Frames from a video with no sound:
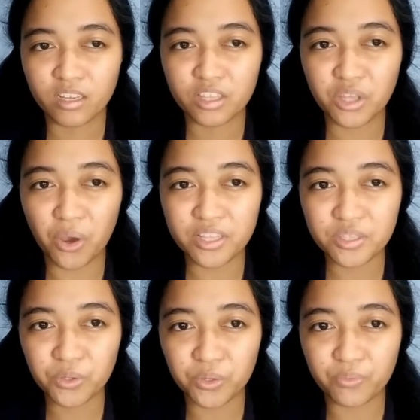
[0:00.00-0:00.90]
The
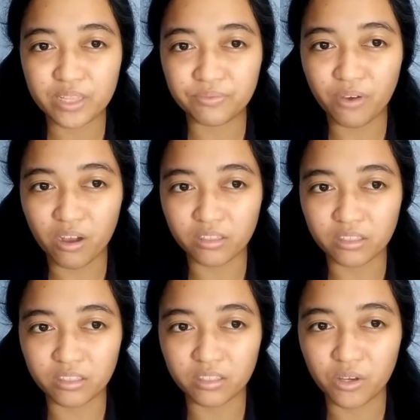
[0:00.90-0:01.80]
auditor will
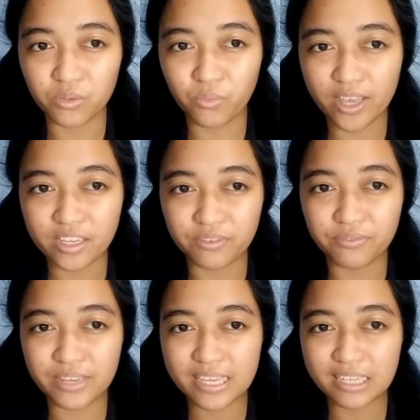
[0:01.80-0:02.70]
focus on whether
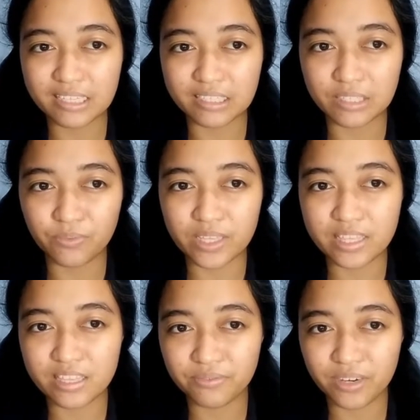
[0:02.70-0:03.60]
vehicles
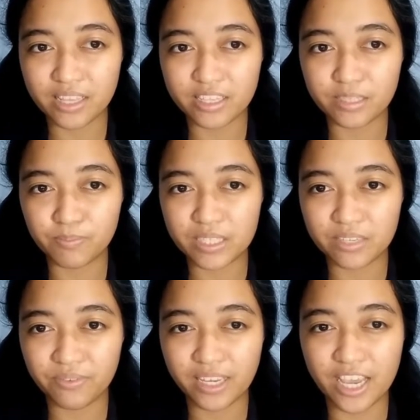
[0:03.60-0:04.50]
with different
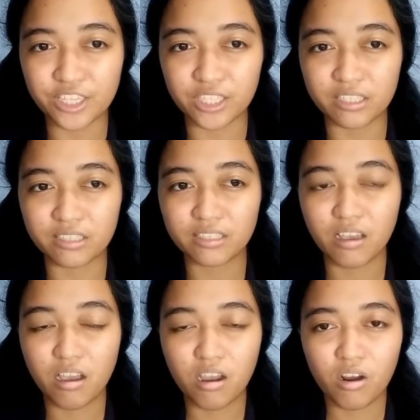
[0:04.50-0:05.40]

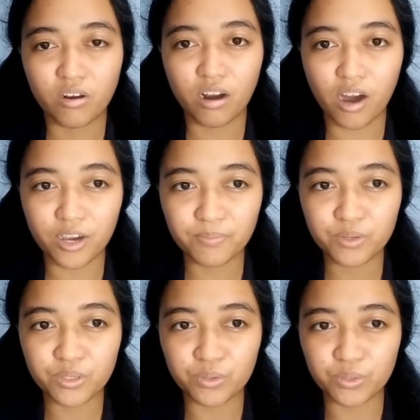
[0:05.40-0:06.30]
specifications are
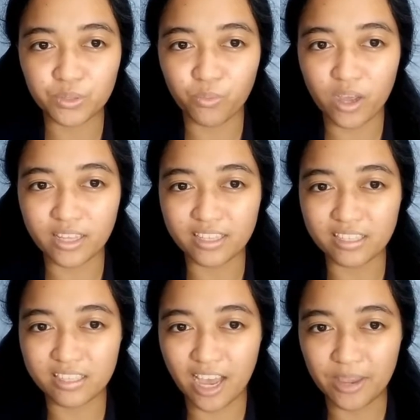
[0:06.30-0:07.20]
produced one at a
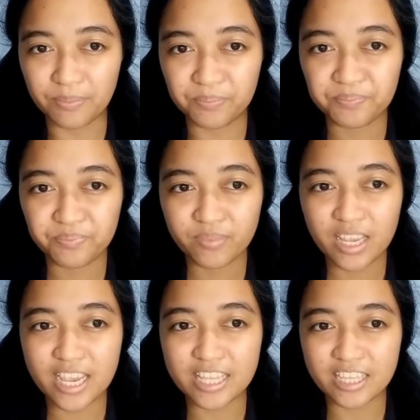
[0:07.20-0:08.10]
time
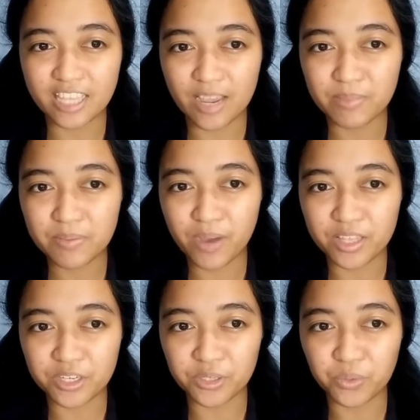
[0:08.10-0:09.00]
in a timely
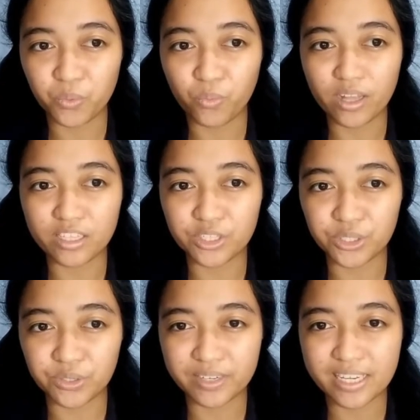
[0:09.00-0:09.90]
manner while
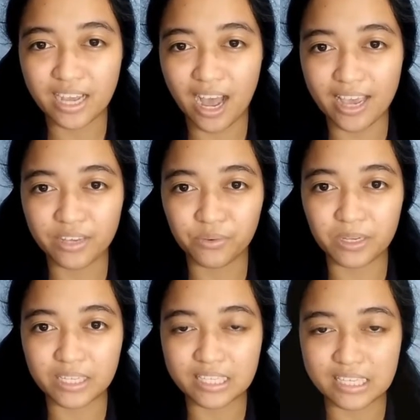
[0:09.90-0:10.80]
ensuring high
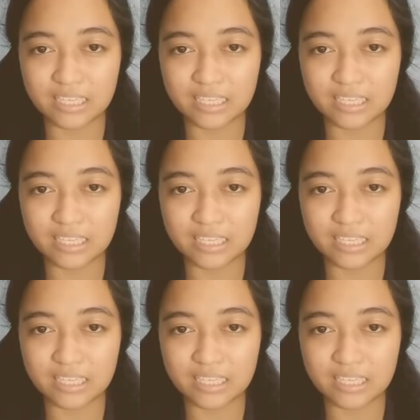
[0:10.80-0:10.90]
quality.